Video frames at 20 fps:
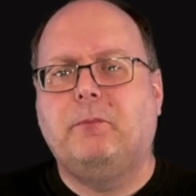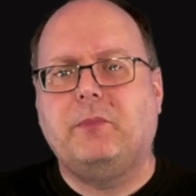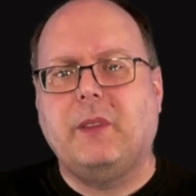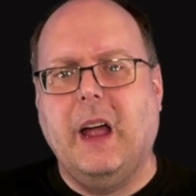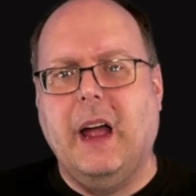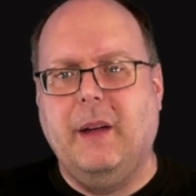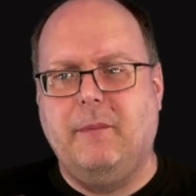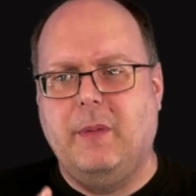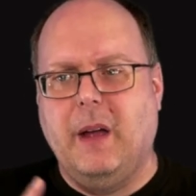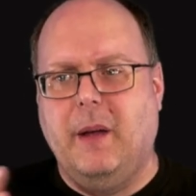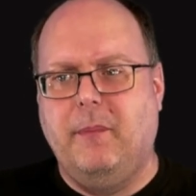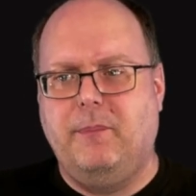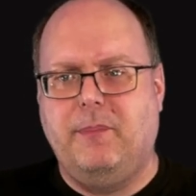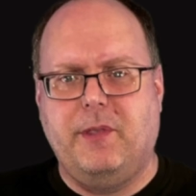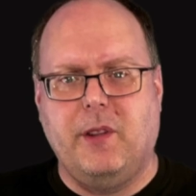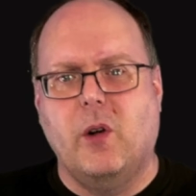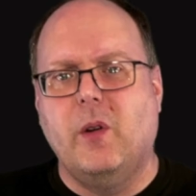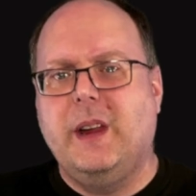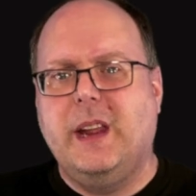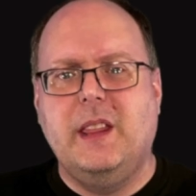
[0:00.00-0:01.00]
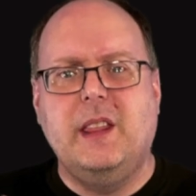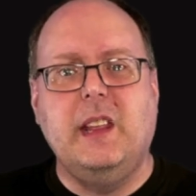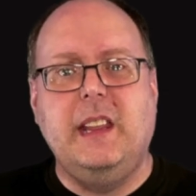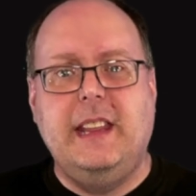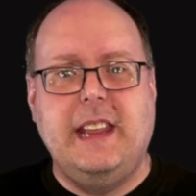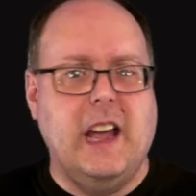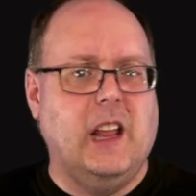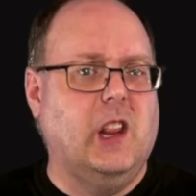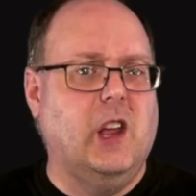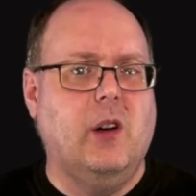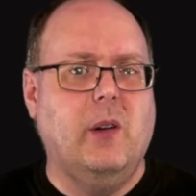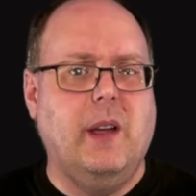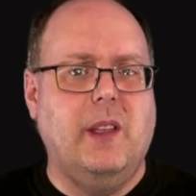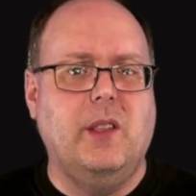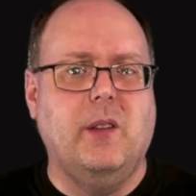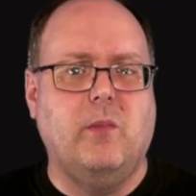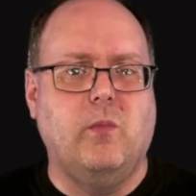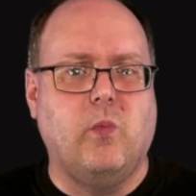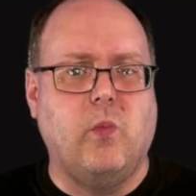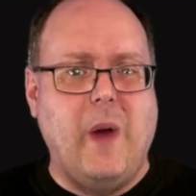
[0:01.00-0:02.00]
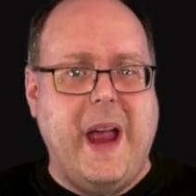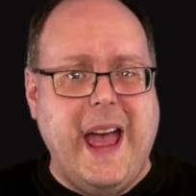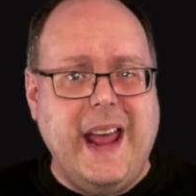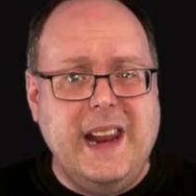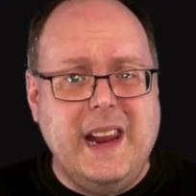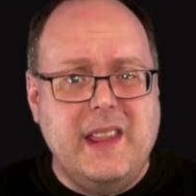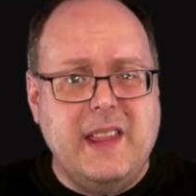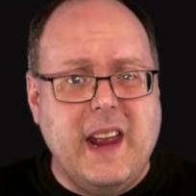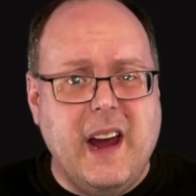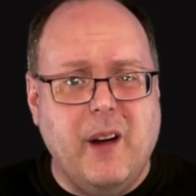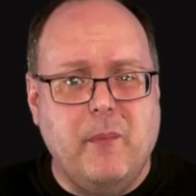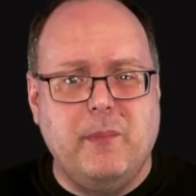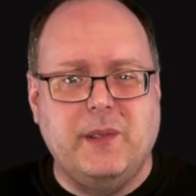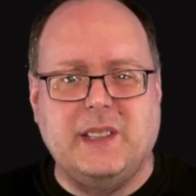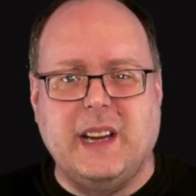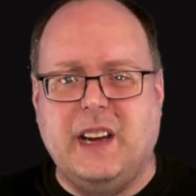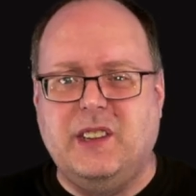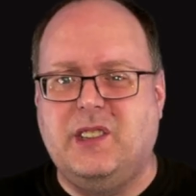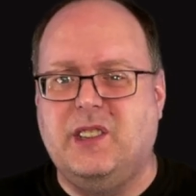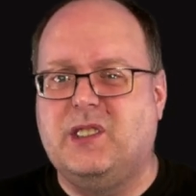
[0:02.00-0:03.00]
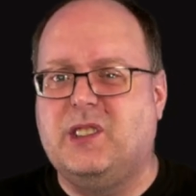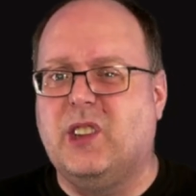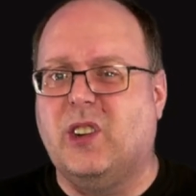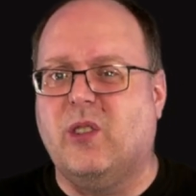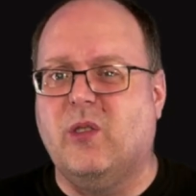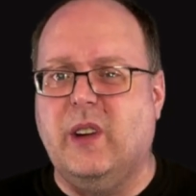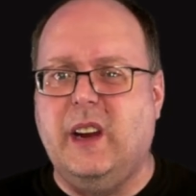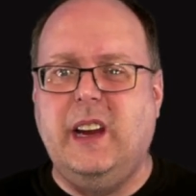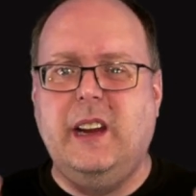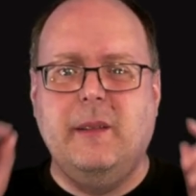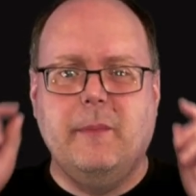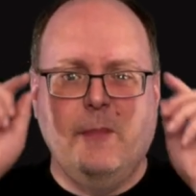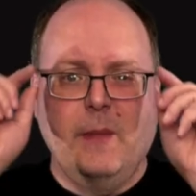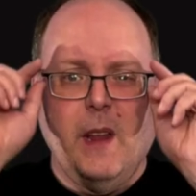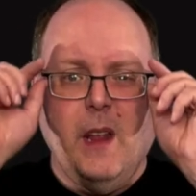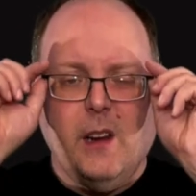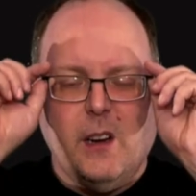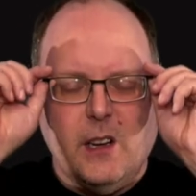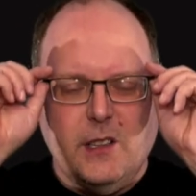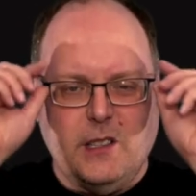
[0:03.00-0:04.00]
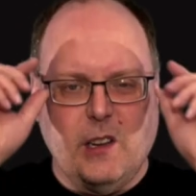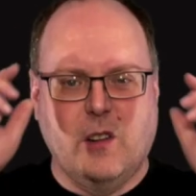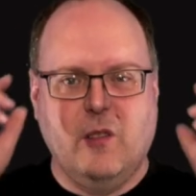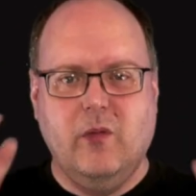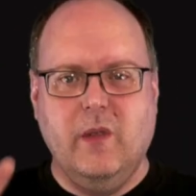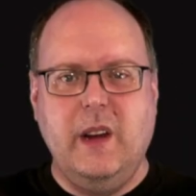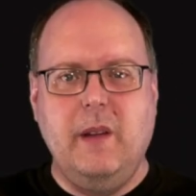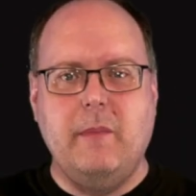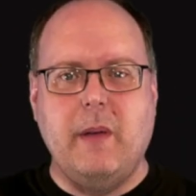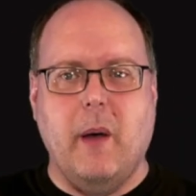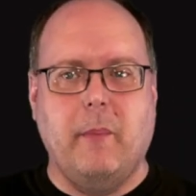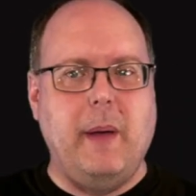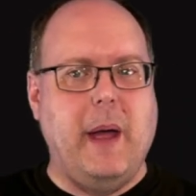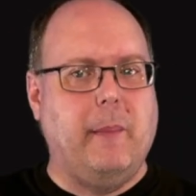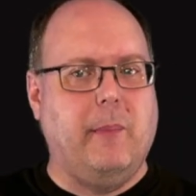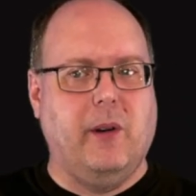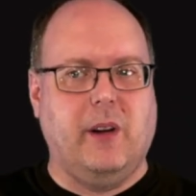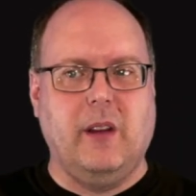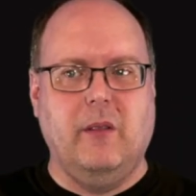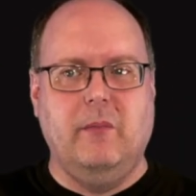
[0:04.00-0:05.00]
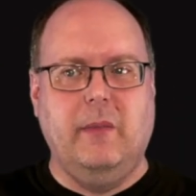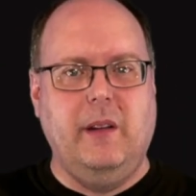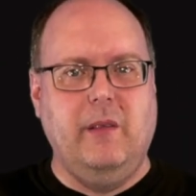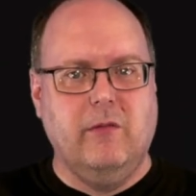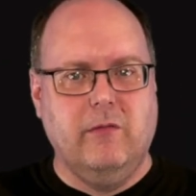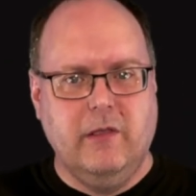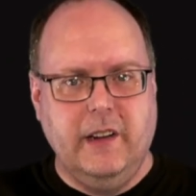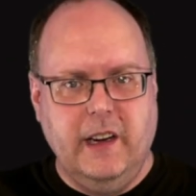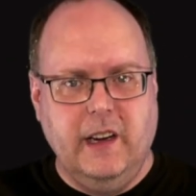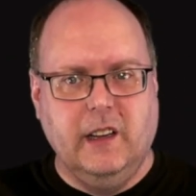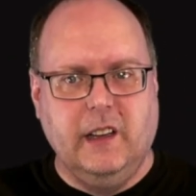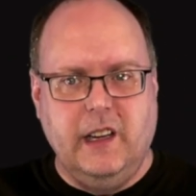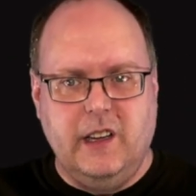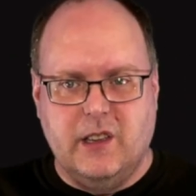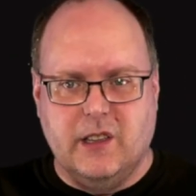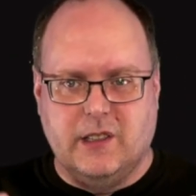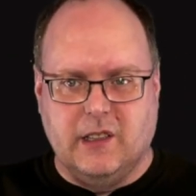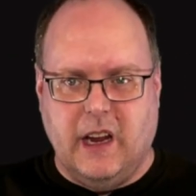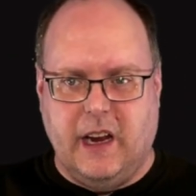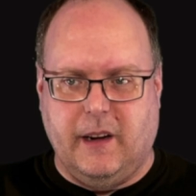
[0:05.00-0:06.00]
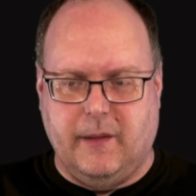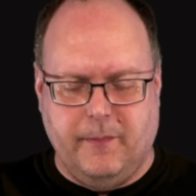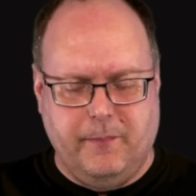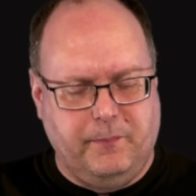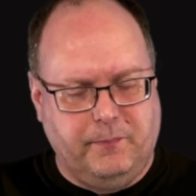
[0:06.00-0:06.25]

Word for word: I, am throwing in the yellow and the red in there besides just the green because the green bell pepper can be really just like